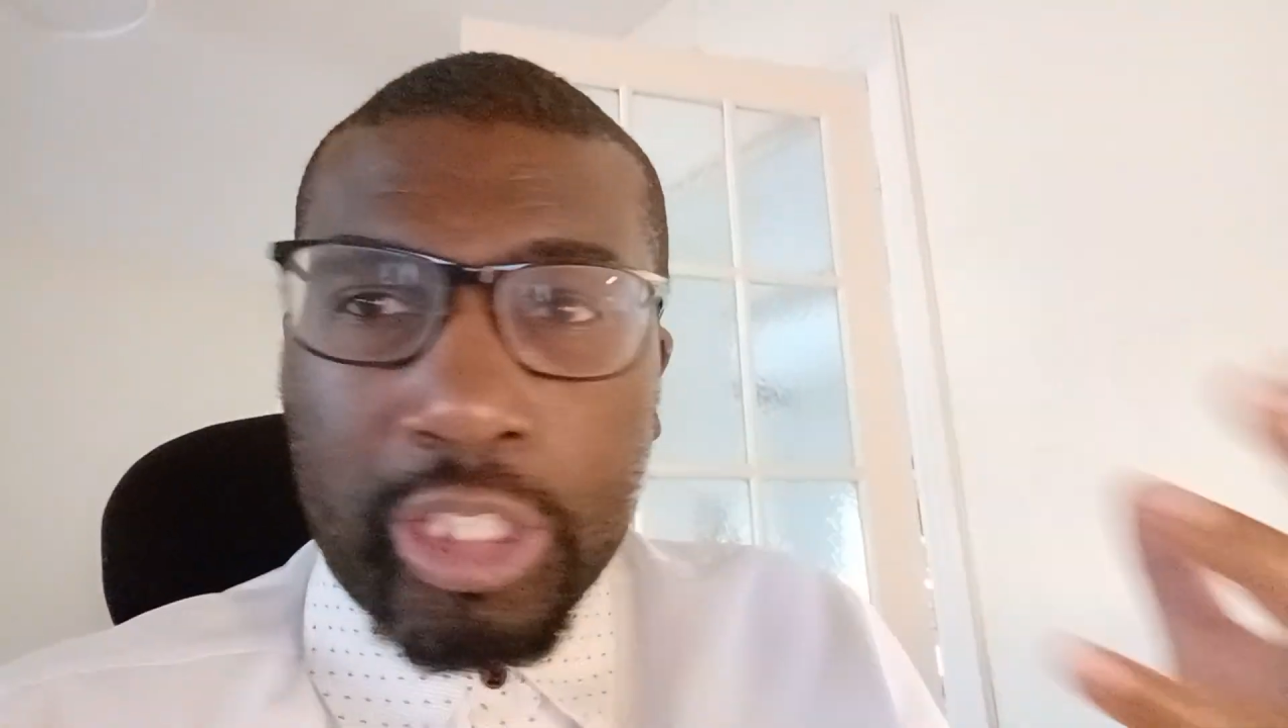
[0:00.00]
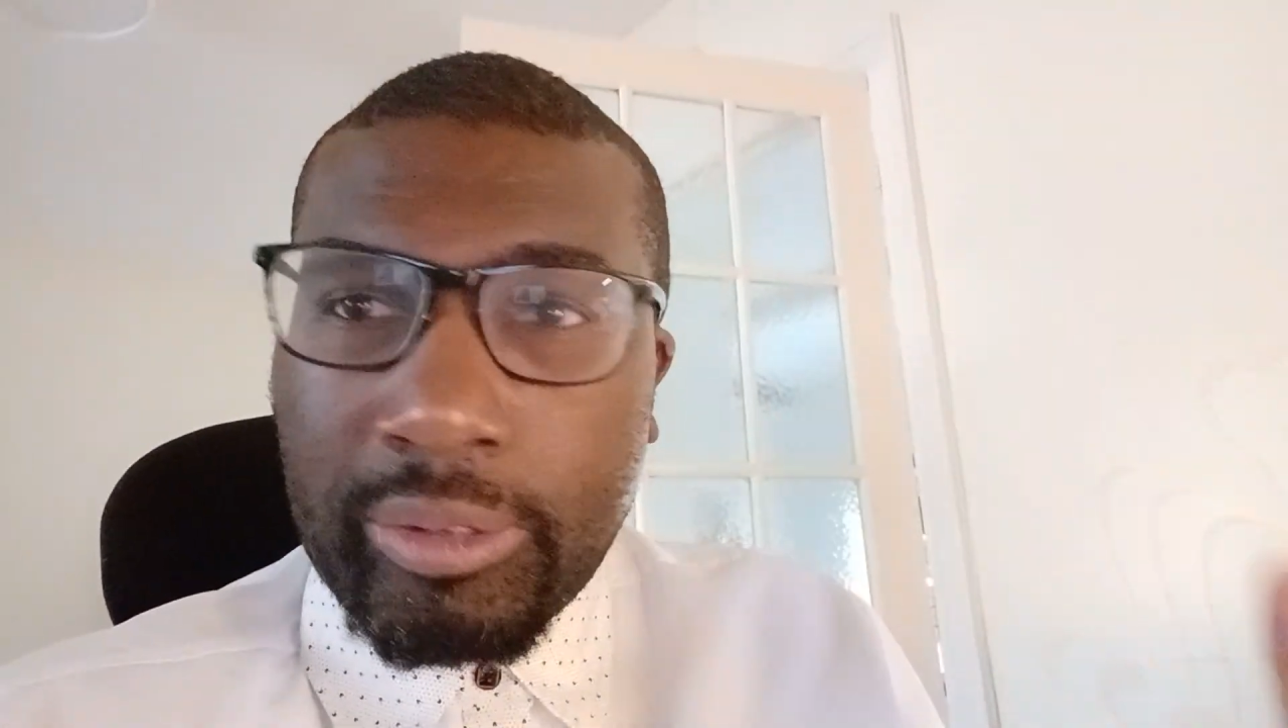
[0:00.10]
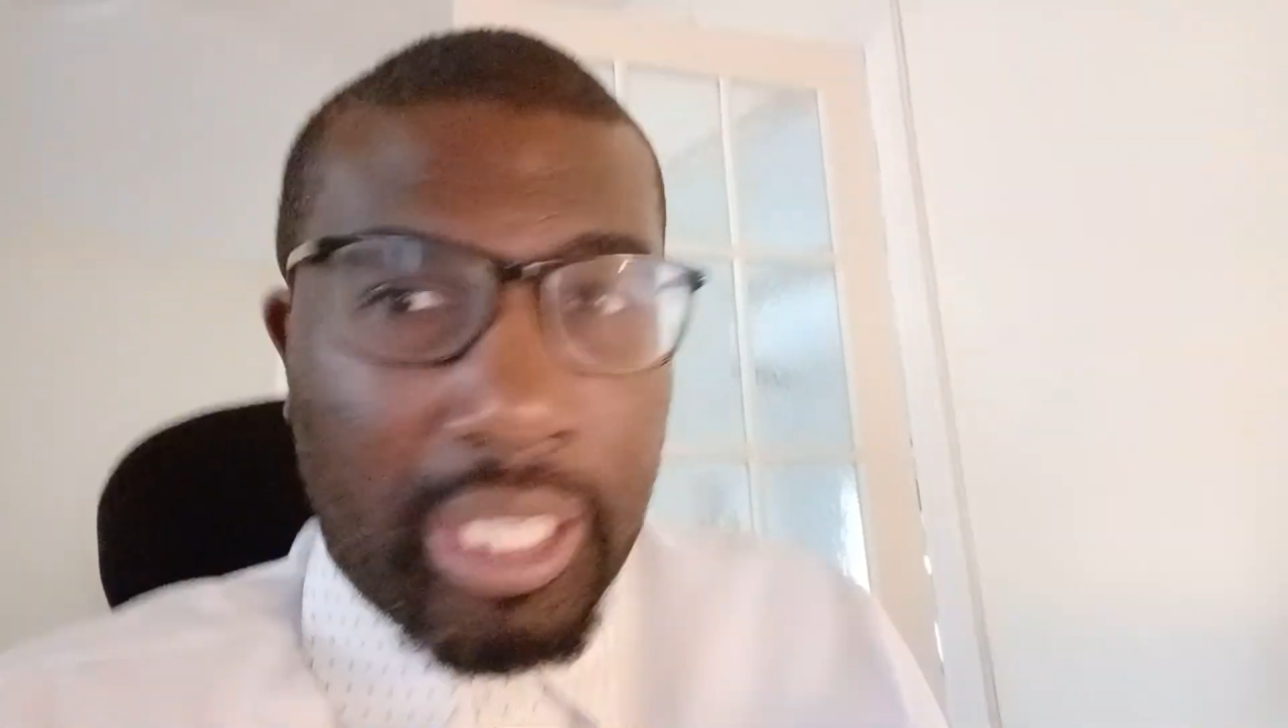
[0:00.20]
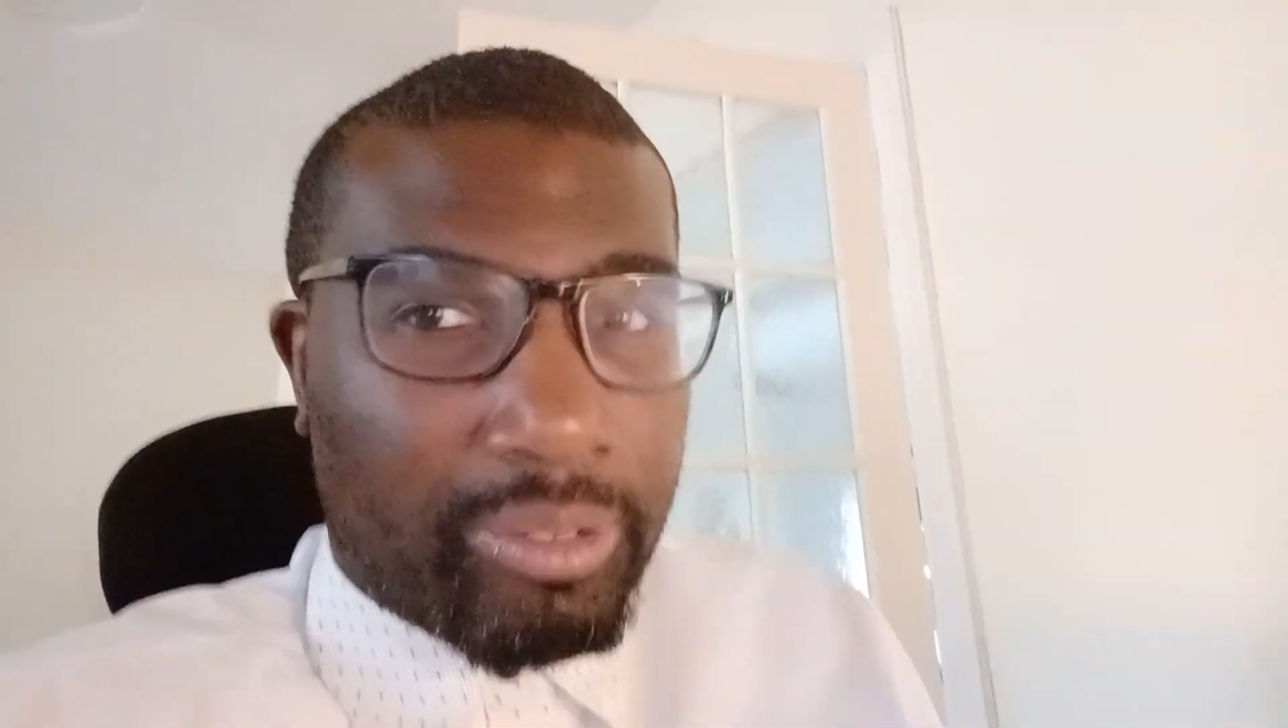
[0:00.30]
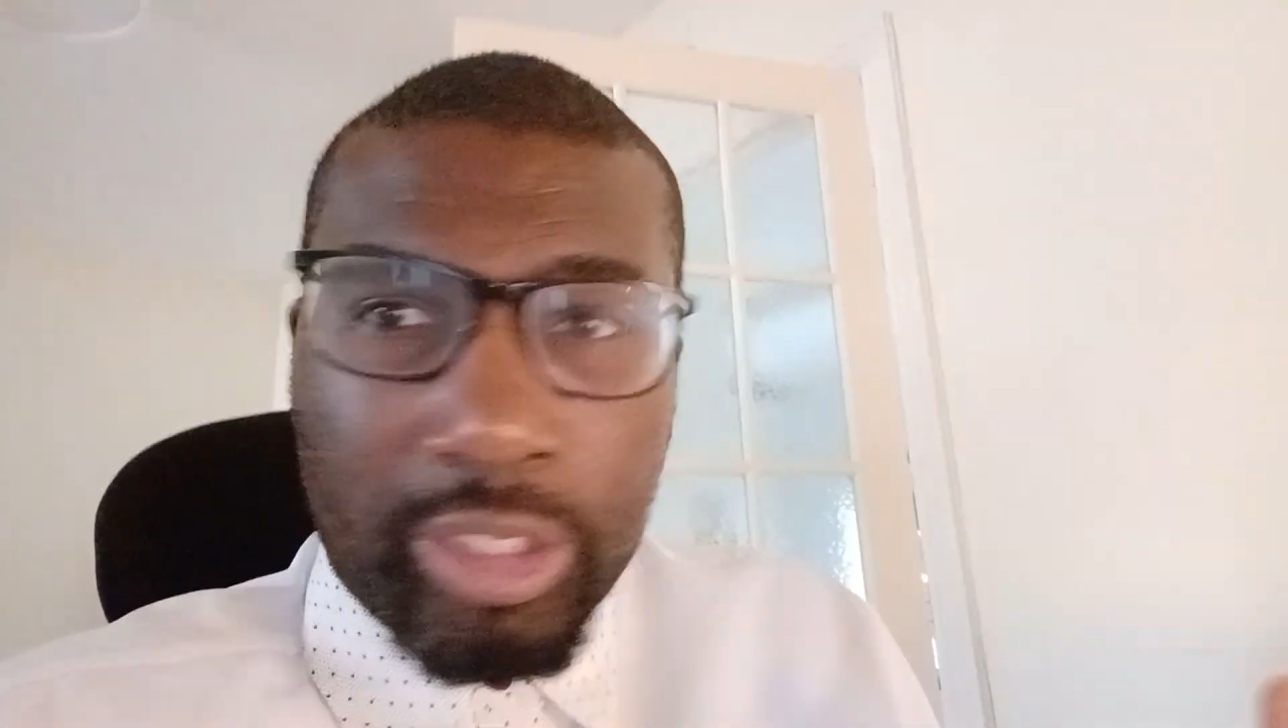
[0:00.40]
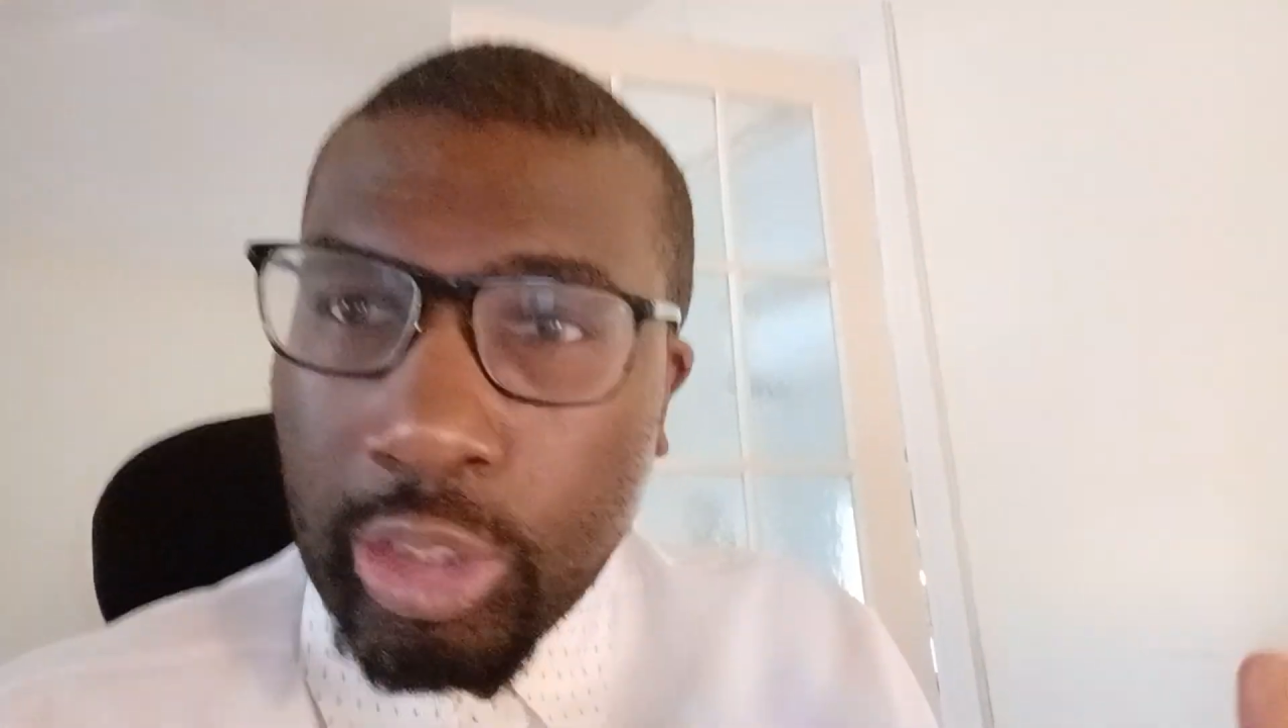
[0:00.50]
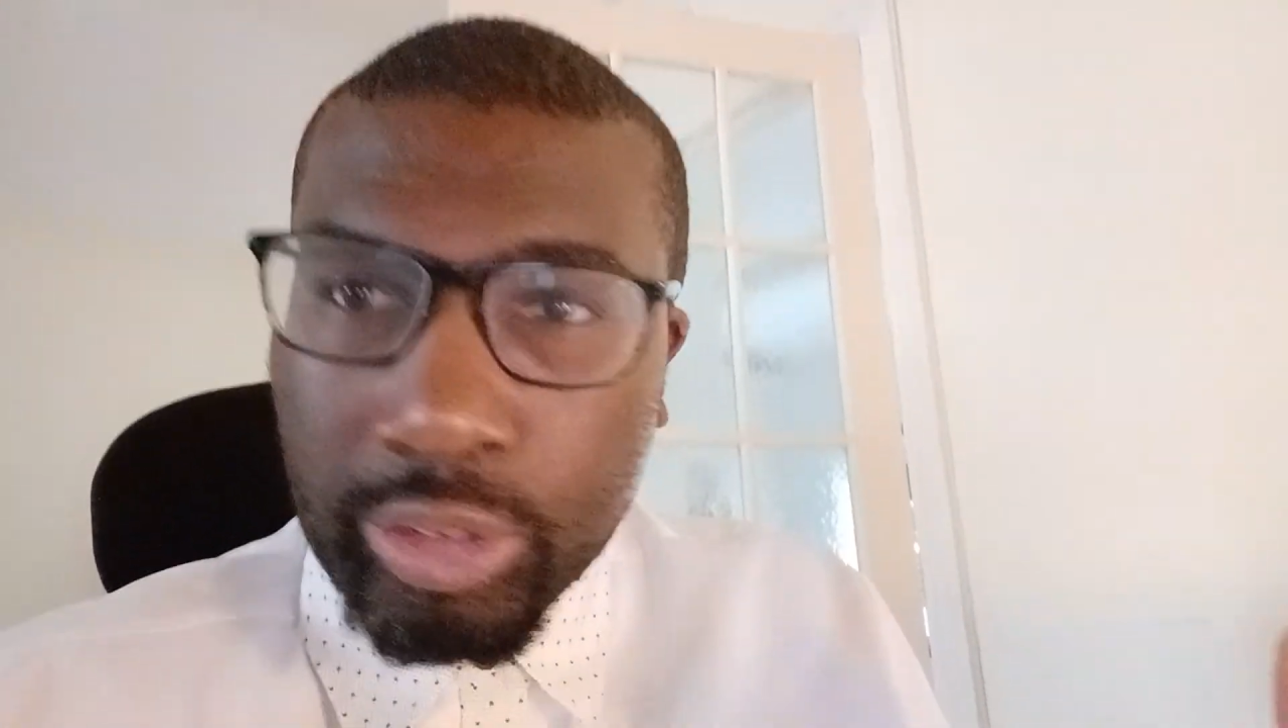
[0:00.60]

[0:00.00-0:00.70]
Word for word: have done a long